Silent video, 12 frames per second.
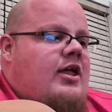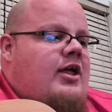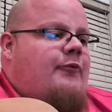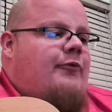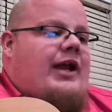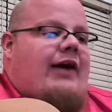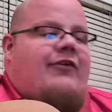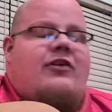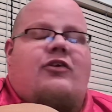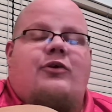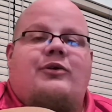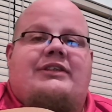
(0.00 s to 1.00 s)
what I would
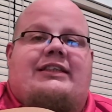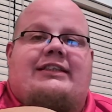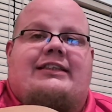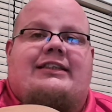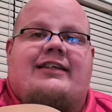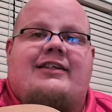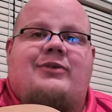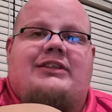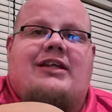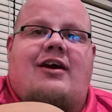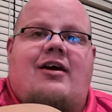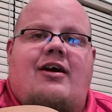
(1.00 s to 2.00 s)
do is just stick to what's
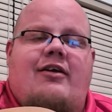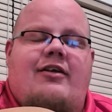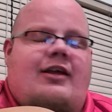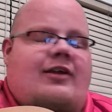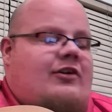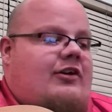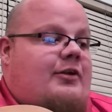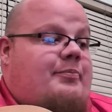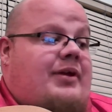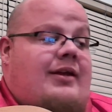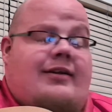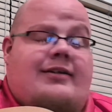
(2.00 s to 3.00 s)
called either the
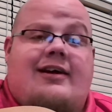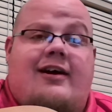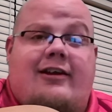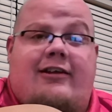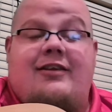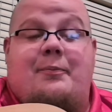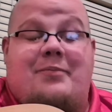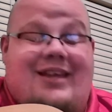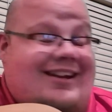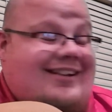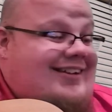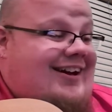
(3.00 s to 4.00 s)

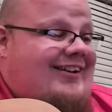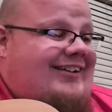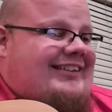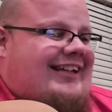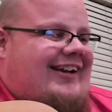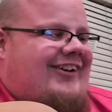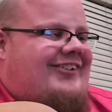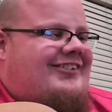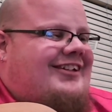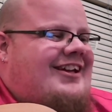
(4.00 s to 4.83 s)
pentatonic scale,